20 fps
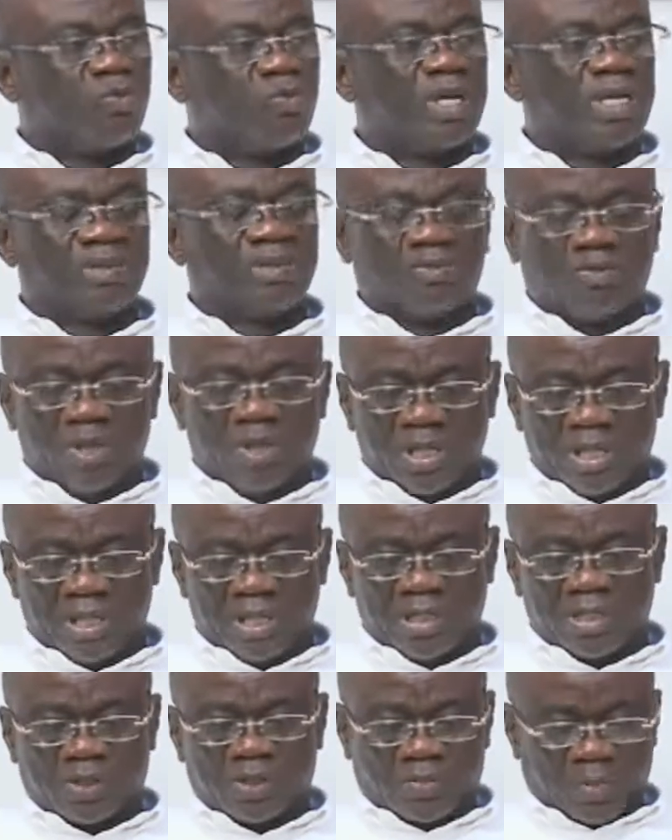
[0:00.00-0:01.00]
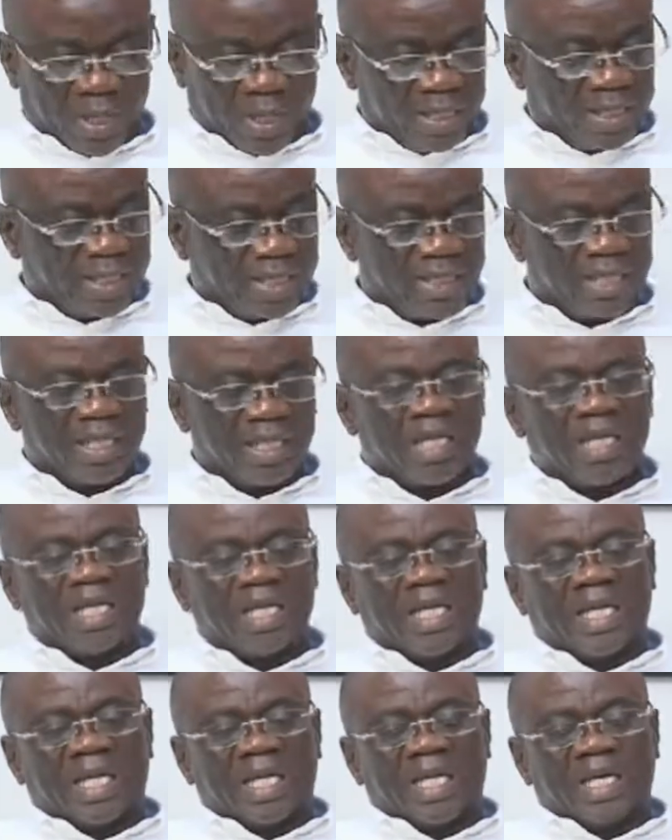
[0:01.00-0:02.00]
when we split,
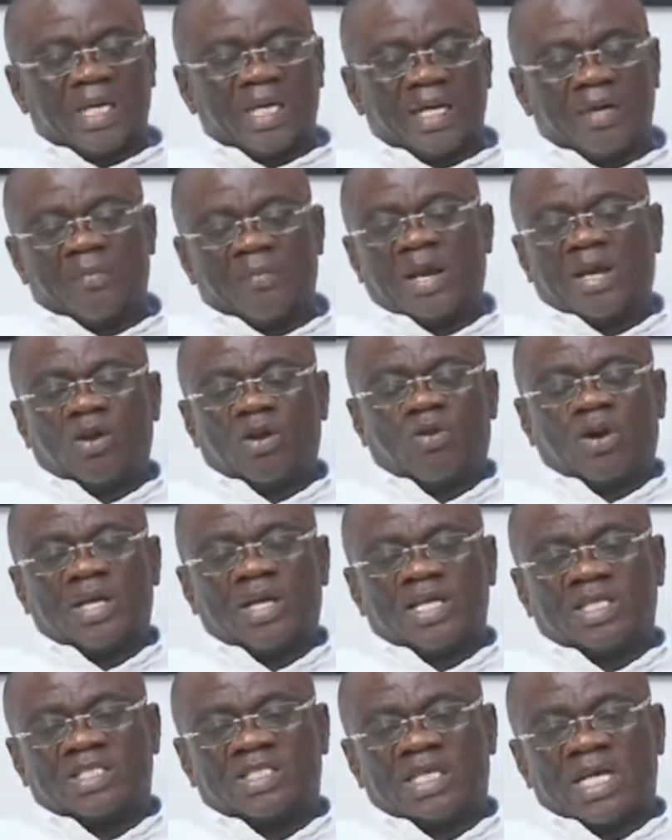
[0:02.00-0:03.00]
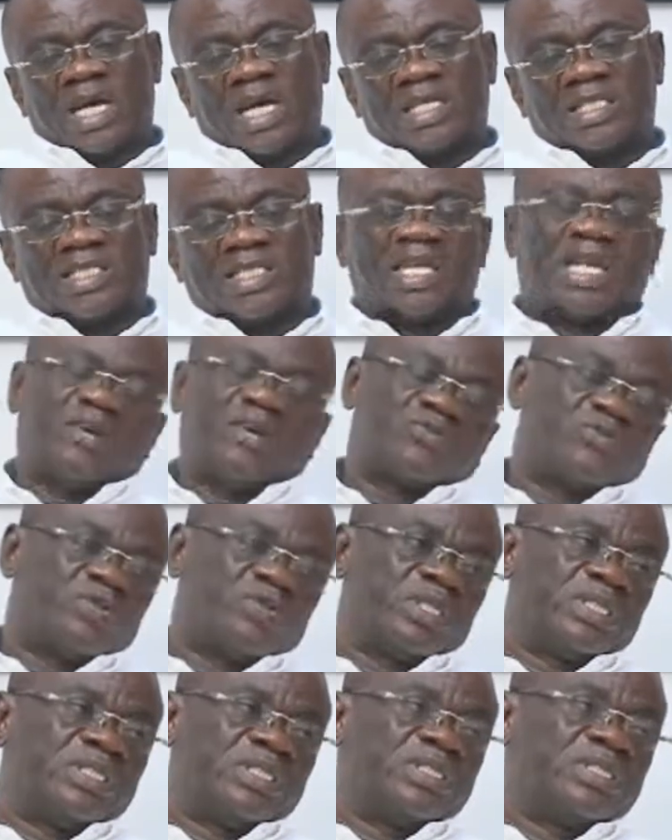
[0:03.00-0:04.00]
Himanlua Dentura is left
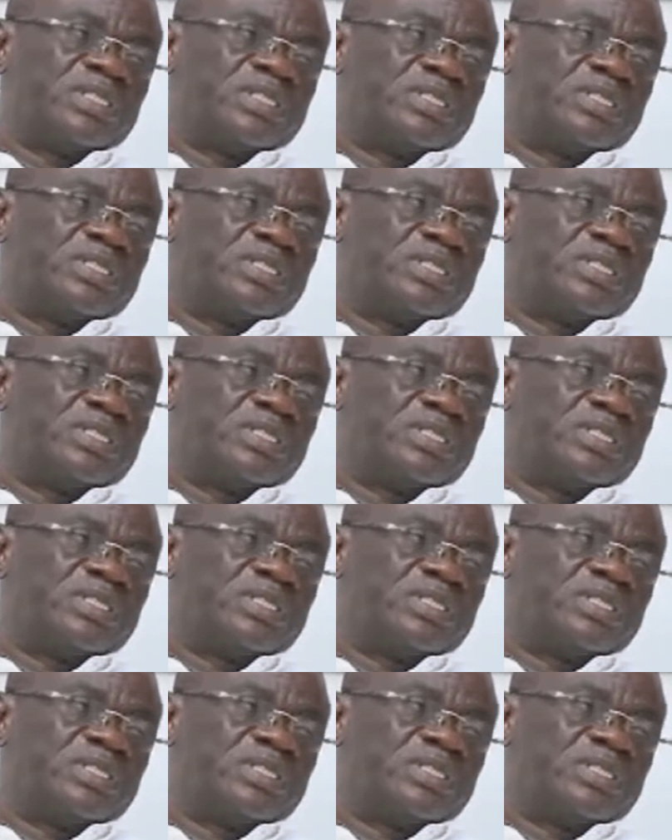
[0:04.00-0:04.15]
with